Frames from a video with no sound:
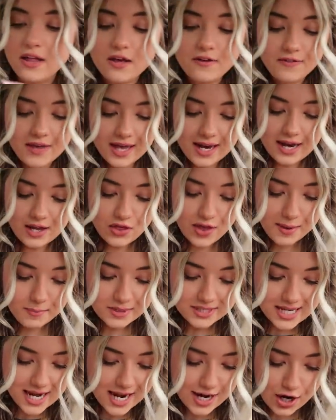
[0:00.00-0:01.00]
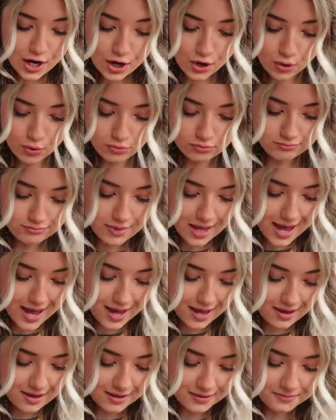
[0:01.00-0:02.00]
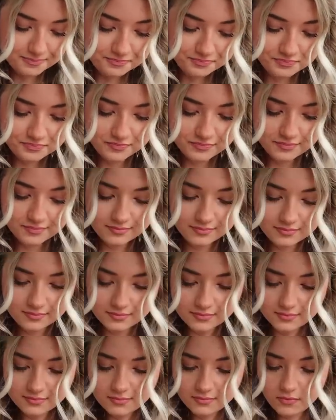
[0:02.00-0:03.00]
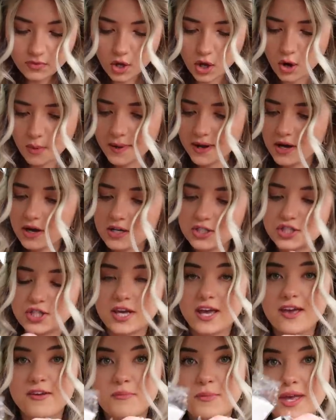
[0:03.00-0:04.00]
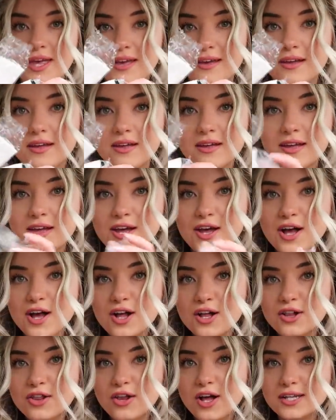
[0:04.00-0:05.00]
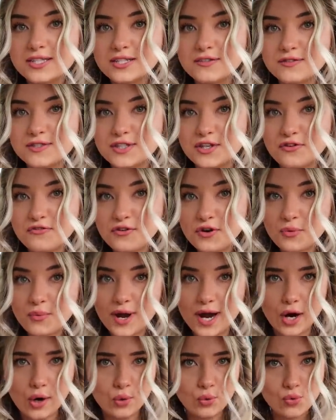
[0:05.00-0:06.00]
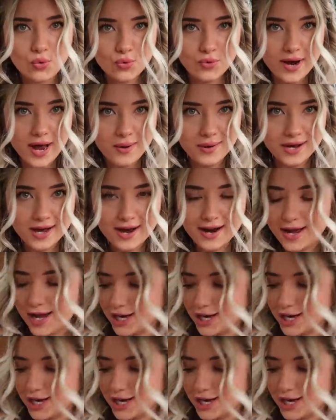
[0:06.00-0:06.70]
love anything potato. Like, oh my gosh, they gave me Lots of silverware. Ooh, now I got